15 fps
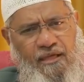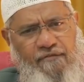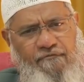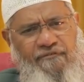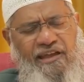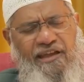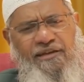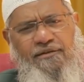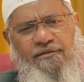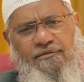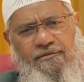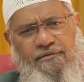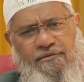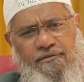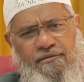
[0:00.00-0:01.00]
when
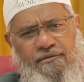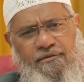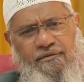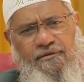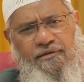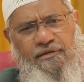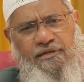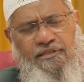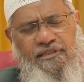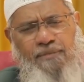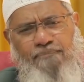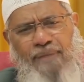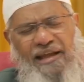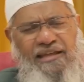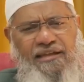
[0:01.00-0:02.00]
the
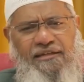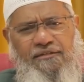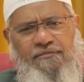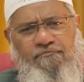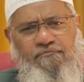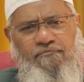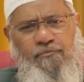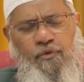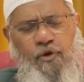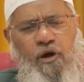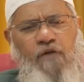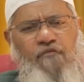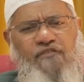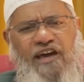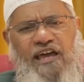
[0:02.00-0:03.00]
battle
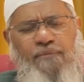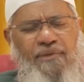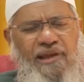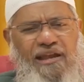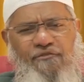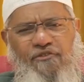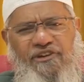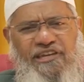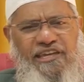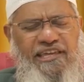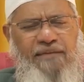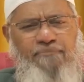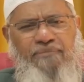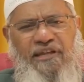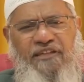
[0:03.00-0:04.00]
of Karbala was
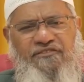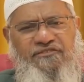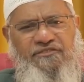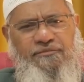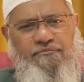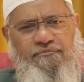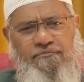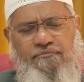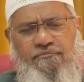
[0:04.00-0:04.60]
taking place,